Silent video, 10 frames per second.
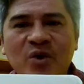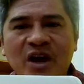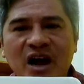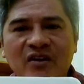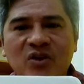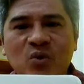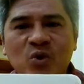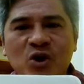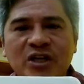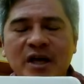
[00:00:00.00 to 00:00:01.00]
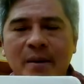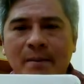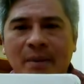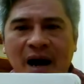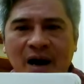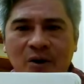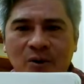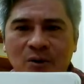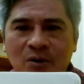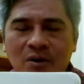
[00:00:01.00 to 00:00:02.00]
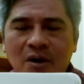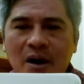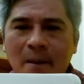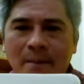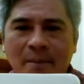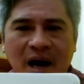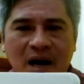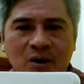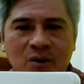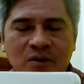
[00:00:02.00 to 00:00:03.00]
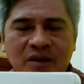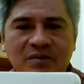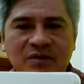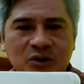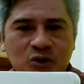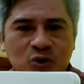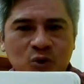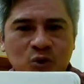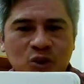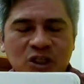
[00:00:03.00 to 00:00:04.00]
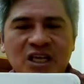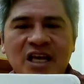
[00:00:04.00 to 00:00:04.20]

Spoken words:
we have the word bajo, bajo, that means short,